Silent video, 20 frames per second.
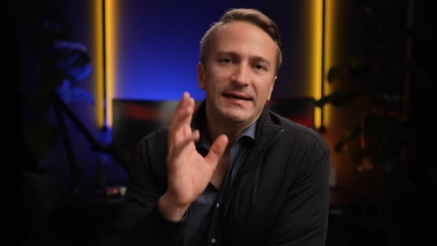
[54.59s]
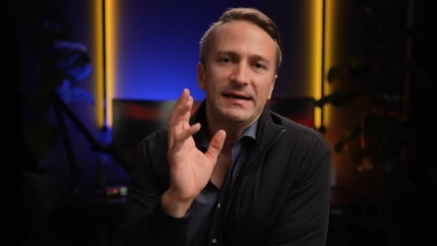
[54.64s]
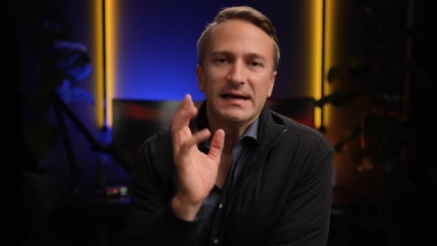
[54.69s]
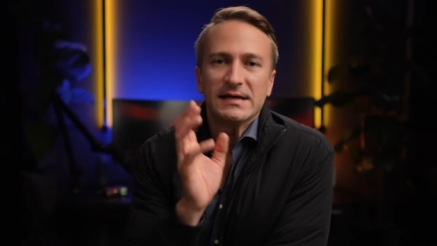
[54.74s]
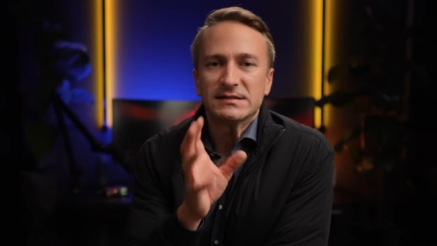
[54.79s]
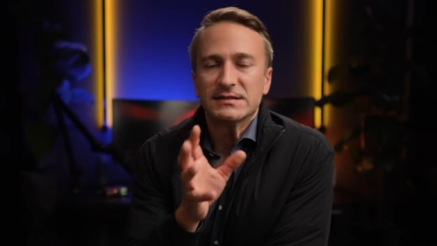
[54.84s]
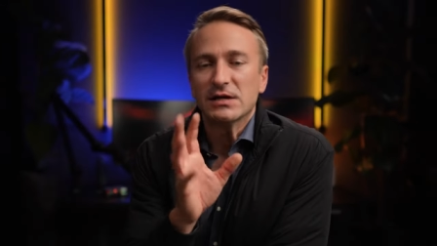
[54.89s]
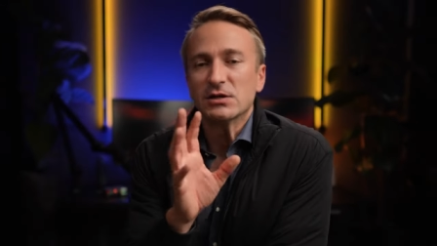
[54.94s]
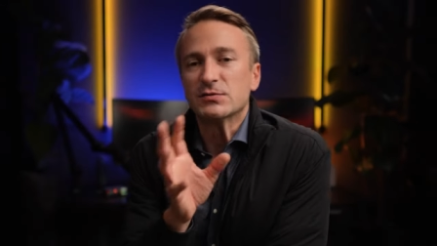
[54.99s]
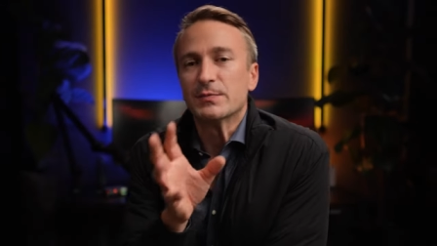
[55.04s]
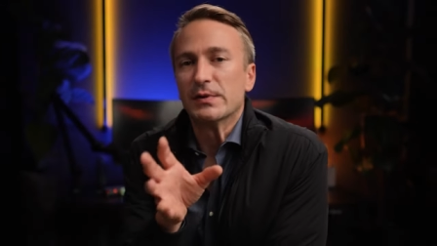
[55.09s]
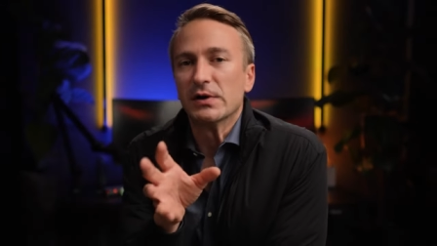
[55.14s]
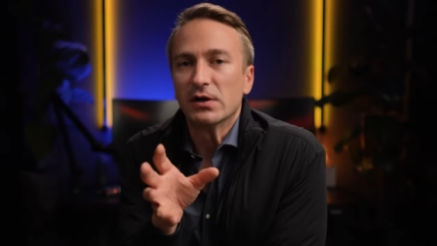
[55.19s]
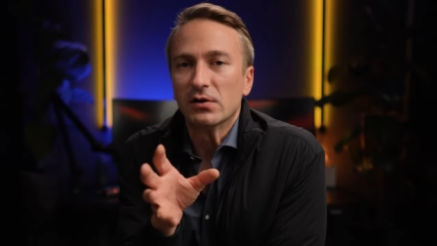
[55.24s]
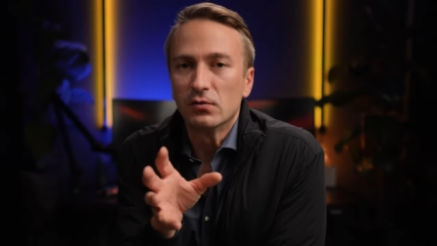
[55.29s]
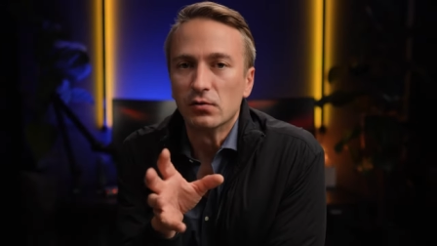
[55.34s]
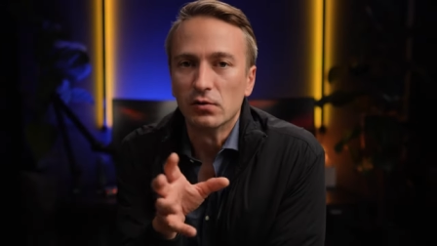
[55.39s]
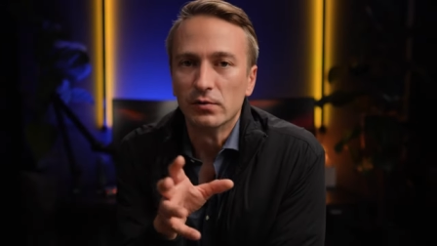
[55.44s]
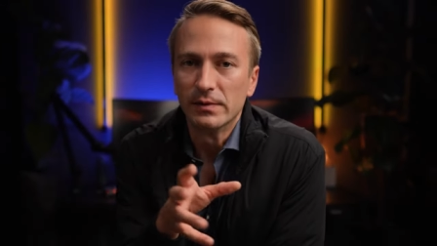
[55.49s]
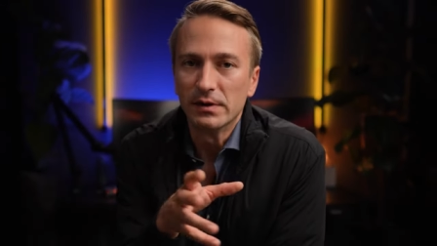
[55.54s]
Yeah, sounds pretty
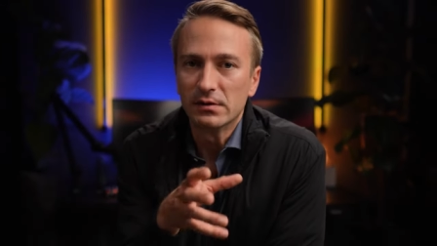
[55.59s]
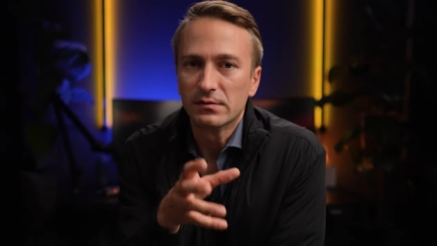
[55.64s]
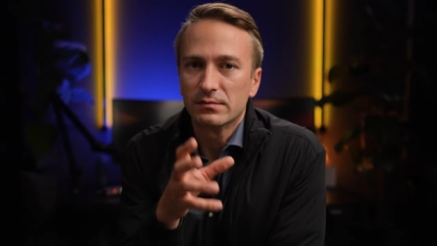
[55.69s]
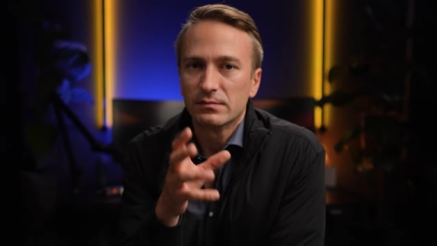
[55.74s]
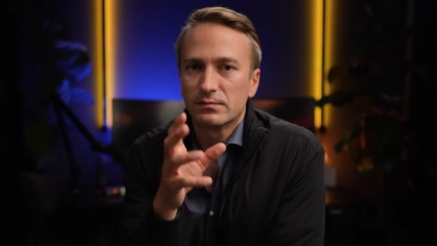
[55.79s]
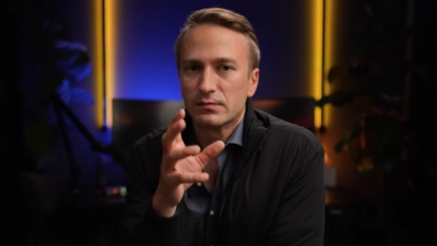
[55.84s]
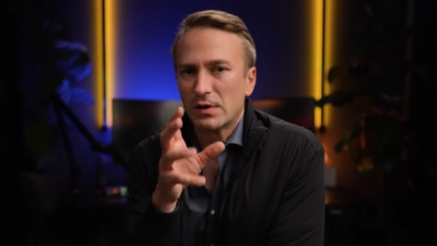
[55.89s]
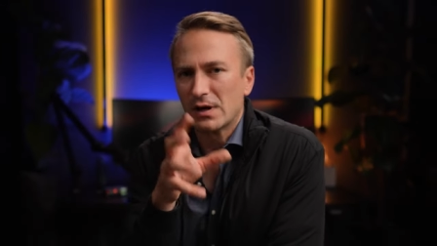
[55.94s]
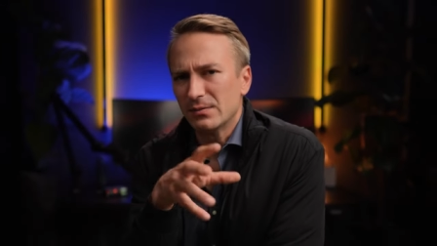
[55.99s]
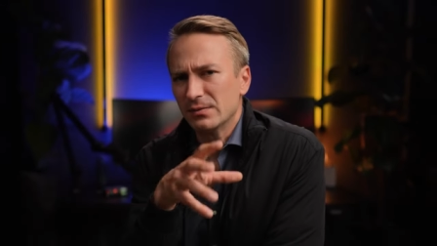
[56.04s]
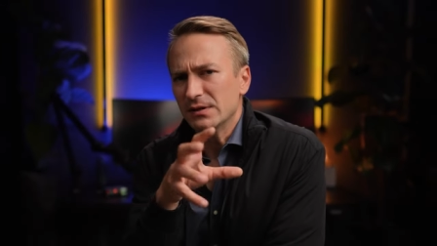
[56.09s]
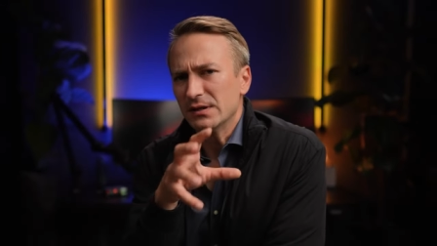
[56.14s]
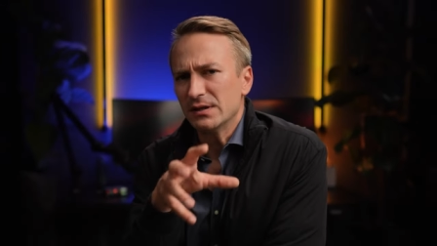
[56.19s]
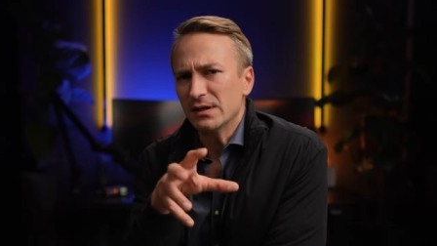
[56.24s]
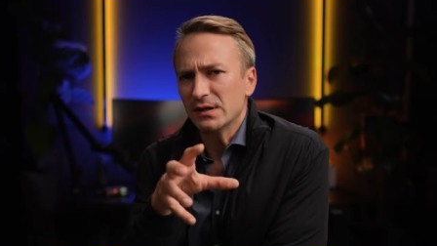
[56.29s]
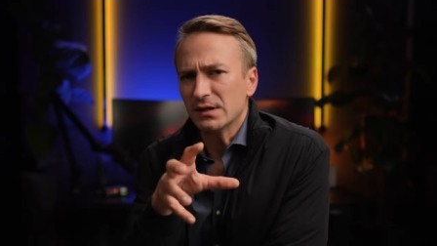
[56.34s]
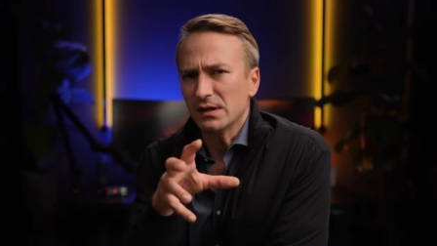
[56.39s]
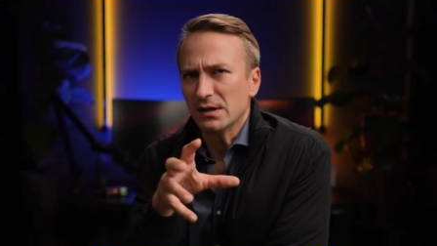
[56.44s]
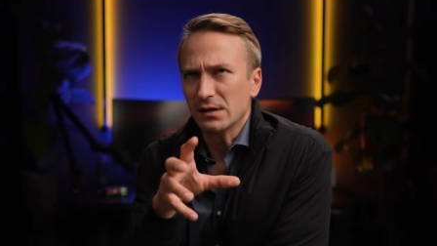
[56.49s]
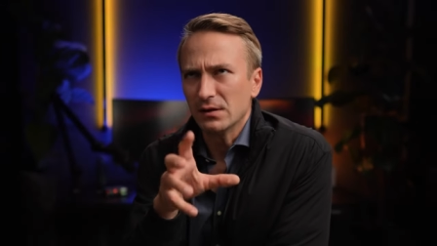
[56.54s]
cool, but you're probably
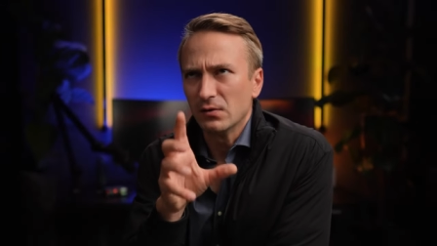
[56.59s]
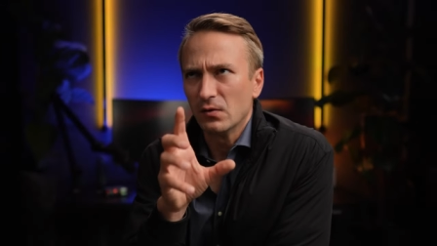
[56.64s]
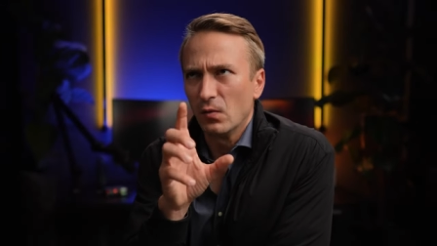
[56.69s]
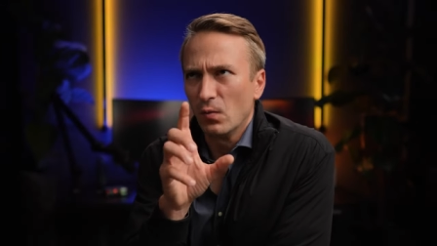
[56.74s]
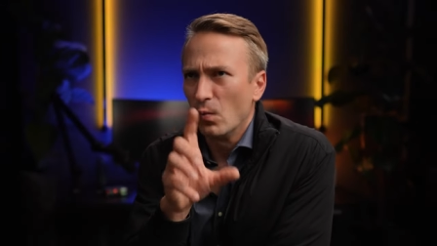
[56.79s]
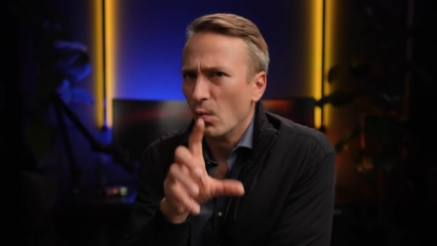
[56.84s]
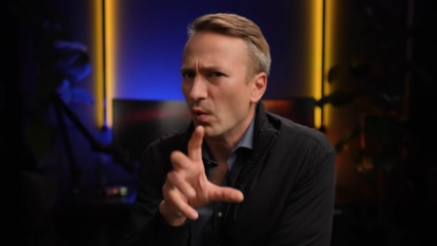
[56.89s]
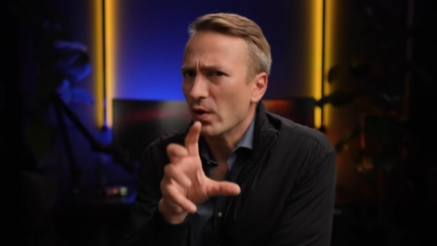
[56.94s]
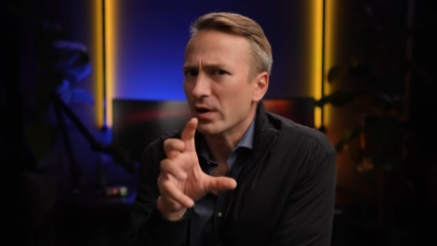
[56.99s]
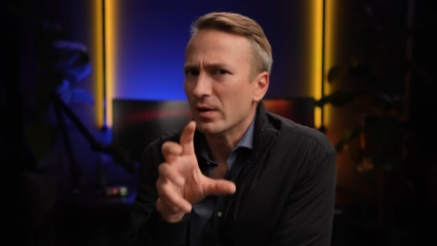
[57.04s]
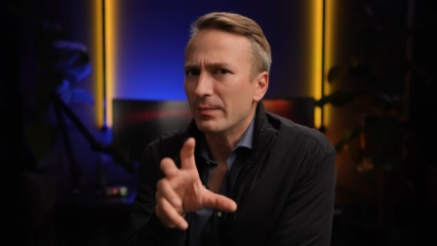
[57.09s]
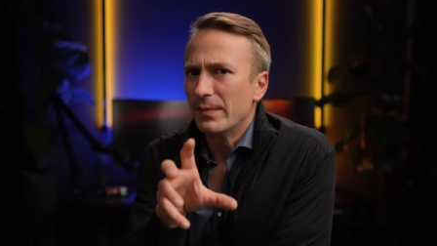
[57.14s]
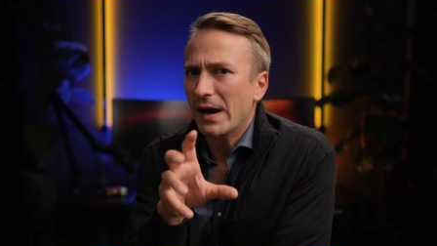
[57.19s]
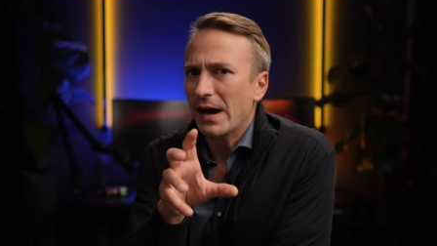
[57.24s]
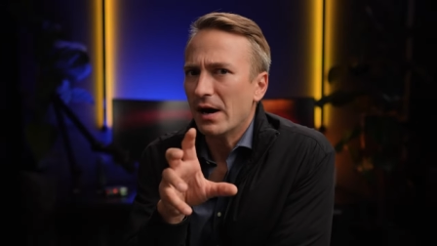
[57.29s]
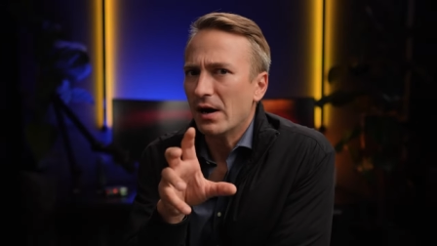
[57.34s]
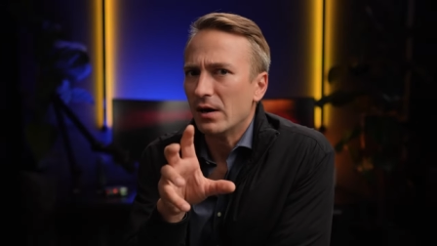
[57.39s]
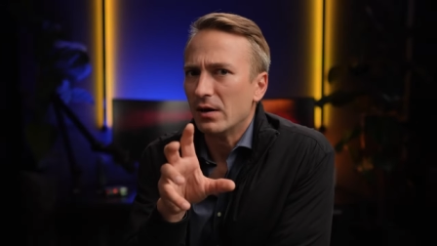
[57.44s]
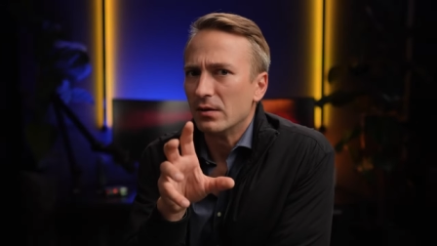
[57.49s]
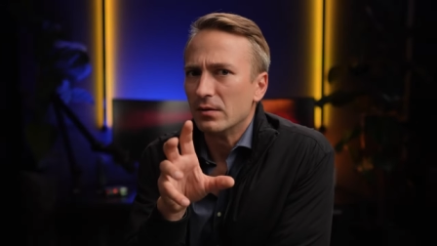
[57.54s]
thinking, what
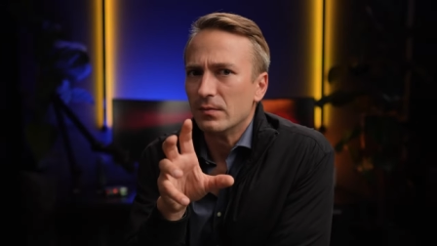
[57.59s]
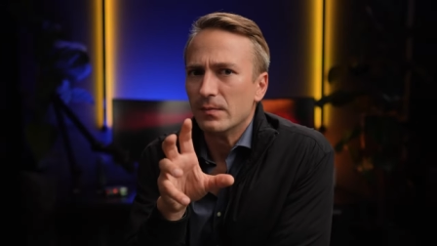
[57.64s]
about